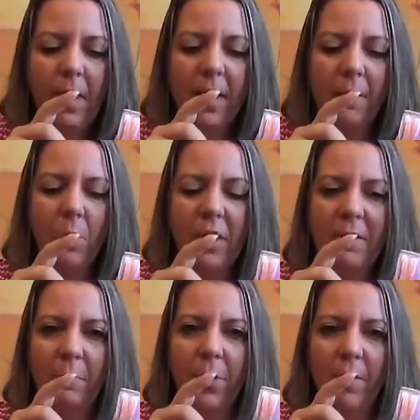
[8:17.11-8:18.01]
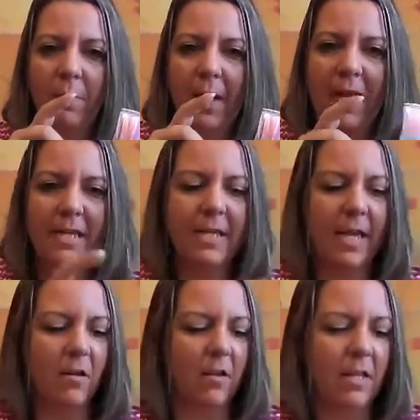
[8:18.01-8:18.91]
and I'm going to put my
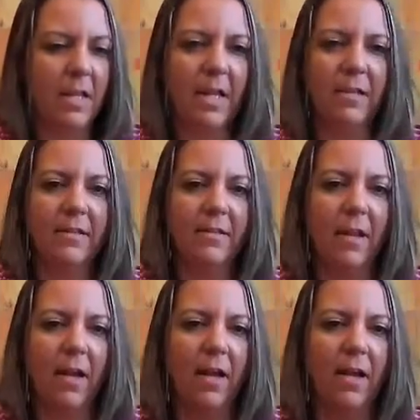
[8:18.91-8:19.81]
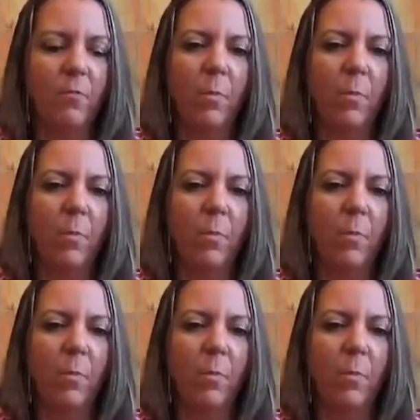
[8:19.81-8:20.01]
antenna on the inside.